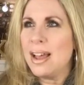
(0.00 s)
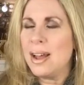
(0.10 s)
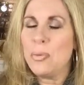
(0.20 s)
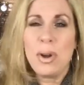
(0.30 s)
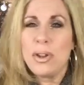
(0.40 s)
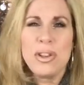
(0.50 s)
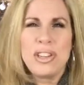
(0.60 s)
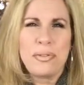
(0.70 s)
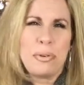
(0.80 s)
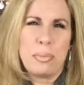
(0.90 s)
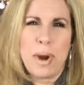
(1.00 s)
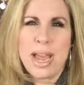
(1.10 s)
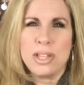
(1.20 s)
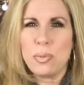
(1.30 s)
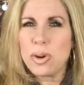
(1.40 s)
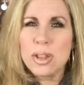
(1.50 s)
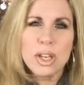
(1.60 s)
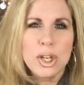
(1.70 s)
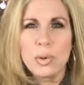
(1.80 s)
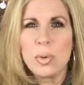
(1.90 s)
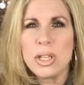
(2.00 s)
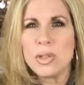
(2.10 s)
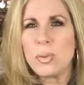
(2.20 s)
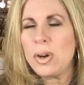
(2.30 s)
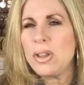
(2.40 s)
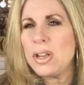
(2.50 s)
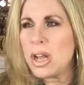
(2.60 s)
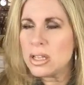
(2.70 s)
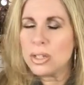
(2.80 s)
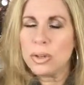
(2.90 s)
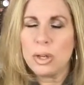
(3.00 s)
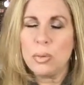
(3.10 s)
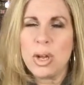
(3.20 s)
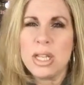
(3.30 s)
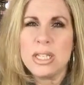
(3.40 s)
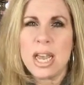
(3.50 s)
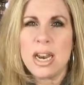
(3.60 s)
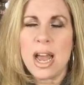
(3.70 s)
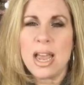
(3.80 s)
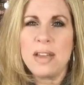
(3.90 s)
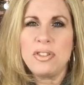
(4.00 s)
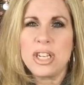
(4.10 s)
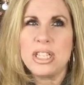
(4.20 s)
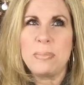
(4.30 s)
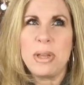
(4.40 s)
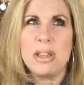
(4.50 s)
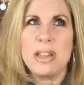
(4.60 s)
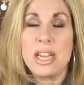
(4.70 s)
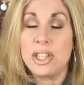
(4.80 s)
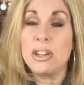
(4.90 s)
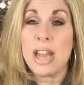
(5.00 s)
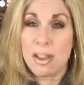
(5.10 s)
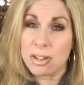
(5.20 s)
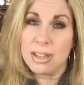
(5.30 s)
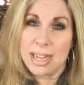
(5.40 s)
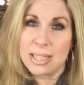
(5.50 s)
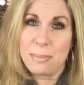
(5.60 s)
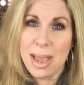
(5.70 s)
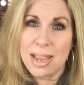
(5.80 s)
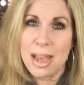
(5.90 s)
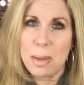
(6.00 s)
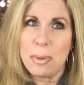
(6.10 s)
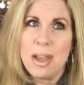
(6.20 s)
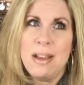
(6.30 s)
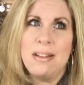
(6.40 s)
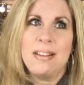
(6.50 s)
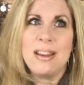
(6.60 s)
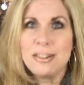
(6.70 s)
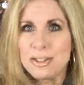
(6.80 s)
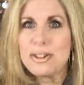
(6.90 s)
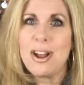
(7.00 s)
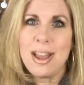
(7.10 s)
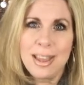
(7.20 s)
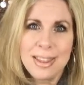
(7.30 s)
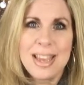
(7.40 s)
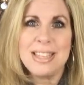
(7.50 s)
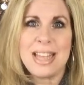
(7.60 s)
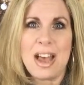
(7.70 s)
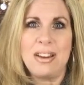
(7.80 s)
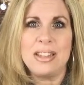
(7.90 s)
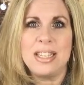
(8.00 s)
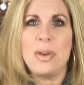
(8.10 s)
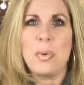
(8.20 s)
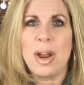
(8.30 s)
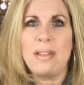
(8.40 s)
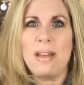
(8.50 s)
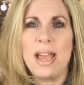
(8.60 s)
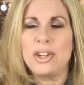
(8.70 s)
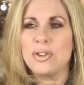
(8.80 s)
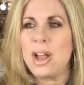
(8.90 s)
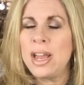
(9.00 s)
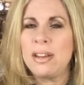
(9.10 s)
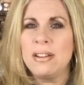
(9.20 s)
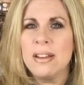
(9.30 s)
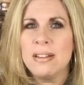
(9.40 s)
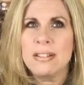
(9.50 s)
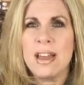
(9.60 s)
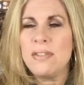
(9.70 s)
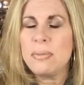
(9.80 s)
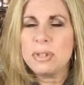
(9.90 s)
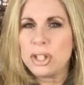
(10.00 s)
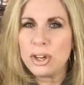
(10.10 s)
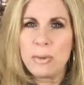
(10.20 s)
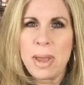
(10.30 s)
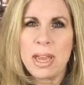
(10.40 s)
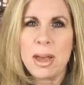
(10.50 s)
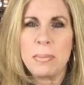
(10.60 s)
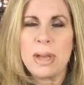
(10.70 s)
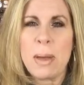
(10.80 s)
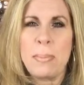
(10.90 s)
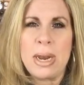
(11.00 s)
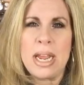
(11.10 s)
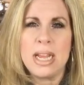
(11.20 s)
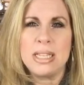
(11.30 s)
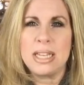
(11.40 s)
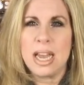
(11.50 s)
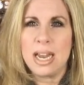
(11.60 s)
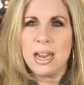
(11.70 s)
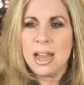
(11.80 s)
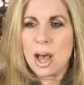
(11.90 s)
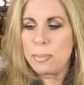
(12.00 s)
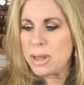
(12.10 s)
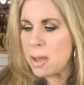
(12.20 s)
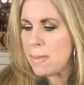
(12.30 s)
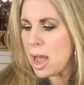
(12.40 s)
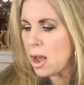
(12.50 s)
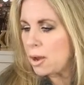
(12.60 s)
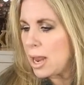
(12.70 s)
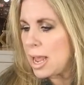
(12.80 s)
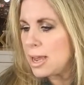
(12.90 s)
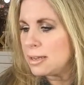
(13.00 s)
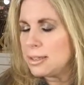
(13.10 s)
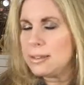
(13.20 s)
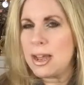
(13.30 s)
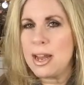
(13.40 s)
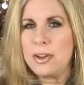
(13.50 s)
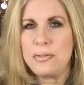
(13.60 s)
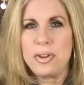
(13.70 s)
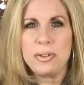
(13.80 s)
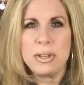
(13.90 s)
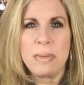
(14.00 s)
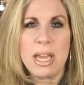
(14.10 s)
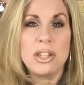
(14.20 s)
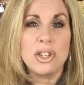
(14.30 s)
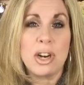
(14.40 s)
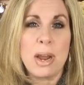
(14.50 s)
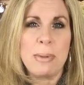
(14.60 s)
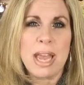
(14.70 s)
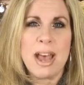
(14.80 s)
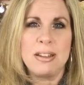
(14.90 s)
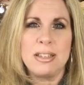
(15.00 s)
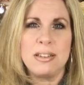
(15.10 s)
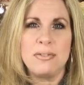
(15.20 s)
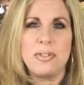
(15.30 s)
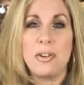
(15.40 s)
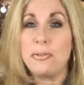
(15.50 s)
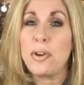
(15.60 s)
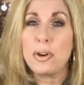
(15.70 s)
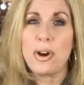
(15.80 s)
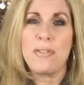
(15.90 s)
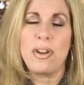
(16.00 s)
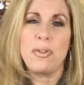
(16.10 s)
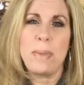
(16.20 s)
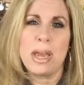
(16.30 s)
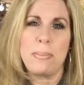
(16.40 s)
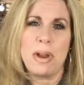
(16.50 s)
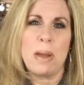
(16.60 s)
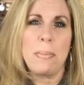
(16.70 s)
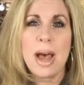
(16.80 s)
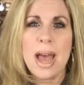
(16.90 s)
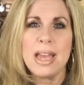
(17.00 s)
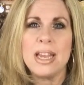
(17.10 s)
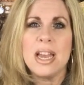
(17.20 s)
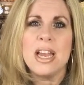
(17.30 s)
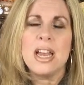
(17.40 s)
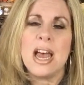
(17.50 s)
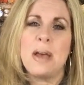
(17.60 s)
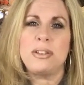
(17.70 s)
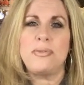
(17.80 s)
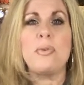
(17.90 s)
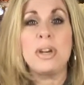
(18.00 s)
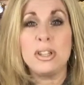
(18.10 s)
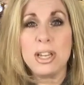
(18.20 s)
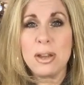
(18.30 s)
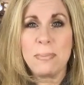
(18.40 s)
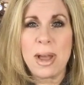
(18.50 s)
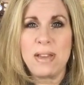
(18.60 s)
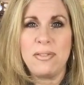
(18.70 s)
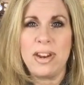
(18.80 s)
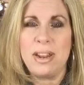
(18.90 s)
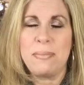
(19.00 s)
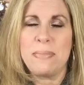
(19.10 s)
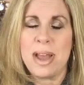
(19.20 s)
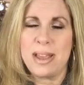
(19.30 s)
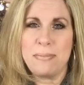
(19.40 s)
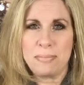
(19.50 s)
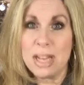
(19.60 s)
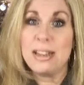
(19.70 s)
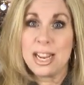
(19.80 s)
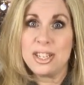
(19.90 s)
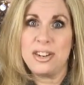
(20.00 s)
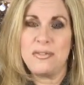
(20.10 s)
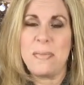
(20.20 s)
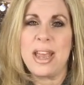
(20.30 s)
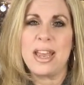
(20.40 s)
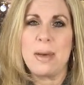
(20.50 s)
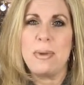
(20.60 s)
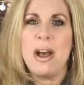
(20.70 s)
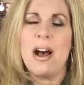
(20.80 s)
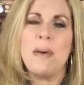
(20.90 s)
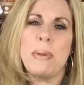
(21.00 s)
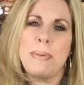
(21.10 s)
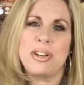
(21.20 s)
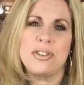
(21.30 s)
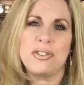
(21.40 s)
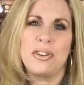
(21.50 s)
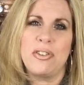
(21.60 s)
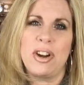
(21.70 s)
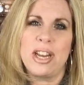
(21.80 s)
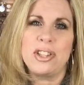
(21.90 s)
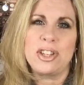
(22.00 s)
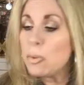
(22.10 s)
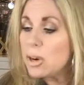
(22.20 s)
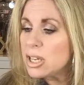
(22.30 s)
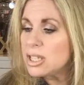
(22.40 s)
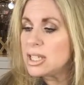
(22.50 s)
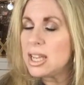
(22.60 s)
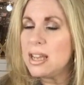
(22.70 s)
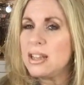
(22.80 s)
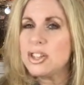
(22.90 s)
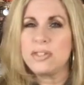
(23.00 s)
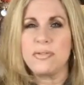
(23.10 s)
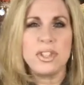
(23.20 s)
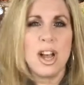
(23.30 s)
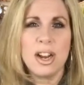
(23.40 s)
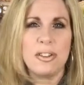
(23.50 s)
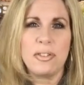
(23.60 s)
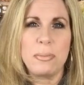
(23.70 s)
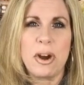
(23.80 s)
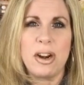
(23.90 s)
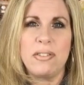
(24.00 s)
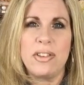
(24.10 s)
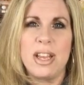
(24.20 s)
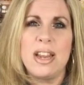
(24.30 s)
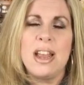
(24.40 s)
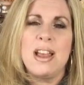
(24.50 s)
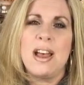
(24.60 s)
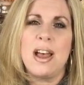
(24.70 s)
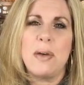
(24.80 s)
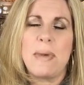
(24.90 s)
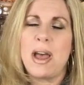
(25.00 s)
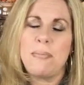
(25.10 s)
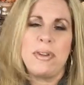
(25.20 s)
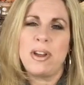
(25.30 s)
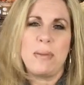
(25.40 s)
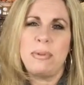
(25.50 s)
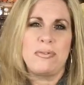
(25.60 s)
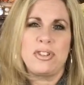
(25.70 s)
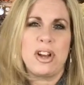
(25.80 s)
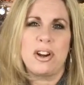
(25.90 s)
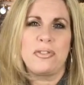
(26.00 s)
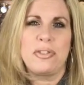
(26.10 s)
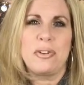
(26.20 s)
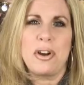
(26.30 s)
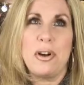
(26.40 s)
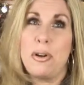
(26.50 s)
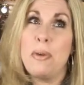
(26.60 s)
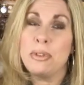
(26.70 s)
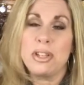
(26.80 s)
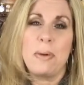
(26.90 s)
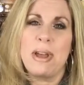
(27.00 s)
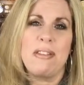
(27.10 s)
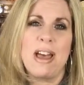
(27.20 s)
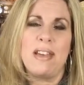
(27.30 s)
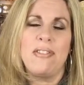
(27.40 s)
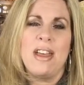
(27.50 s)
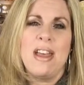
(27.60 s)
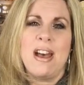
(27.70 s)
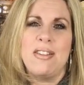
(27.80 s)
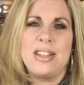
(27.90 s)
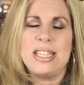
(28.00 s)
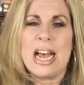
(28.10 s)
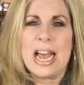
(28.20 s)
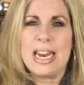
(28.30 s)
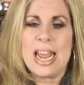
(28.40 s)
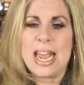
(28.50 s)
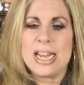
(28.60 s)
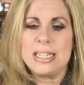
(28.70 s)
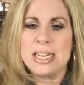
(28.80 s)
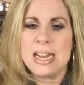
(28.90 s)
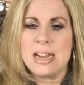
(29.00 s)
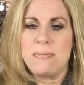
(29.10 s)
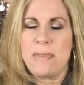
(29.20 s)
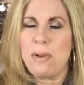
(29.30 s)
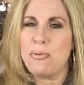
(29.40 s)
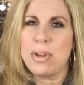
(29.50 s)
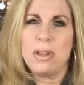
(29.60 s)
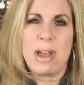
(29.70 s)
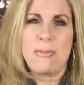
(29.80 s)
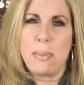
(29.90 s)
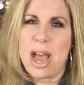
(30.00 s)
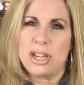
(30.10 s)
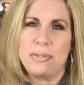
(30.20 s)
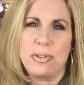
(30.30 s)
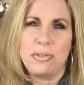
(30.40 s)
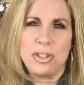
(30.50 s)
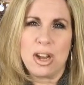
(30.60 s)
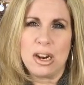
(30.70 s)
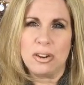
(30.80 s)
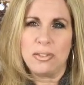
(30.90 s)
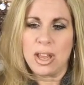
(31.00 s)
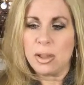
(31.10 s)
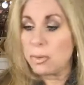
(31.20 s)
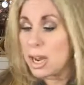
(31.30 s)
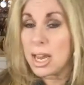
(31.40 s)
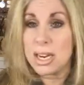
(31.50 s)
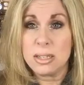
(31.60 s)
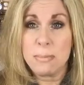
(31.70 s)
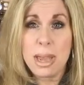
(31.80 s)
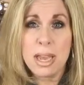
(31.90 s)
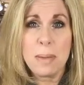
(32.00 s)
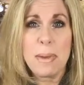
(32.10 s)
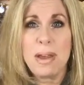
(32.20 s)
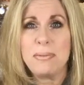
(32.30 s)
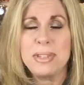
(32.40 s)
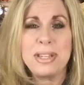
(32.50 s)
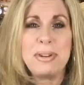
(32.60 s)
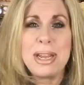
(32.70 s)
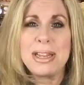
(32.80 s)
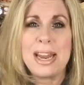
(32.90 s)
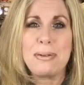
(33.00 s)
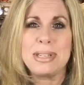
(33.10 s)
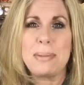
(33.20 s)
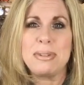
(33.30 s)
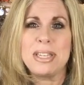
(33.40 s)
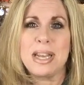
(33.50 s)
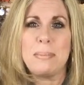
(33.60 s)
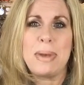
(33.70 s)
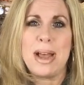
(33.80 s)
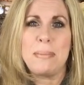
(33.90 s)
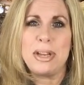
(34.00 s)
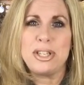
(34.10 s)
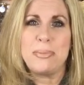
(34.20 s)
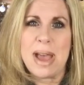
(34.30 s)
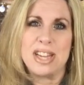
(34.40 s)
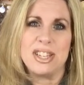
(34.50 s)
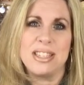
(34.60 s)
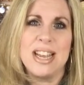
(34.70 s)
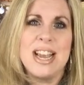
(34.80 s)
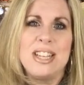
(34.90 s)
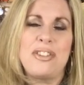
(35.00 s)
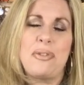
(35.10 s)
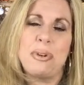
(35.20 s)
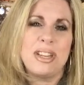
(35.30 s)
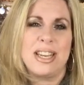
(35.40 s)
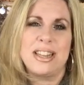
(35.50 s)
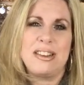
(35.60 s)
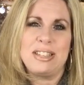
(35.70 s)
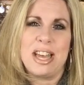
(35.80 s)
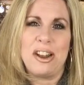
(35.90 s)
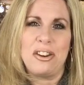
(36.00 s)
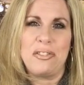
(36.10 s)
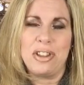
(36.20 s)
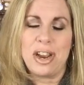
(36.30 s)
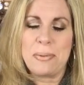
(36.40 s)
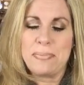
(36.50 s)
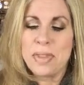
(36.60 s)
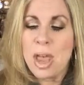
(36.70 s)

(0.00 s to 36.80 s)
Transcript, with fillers: Uh, what are the different brands? What are the good ones? What are the not so good ones? And I have just spent the last year and a half collecting makeup, kind of trying things out and seeing what I like, trying kind of obscure makeup companies and helping them out and kind of using my Instagram account to photograph all the makeup that I buy uh, so if you want to look at my video, my uh, collection of makeup, all my pictures are over on Insta. If you wanted to see just the photography part of it, um, I've been I've been a photographer almost all my life on the side, and um, I really have a passion for photography. And then when I into makeup, I was so neat that I was able to combine my two passions. So if you want to look at those, head on over there.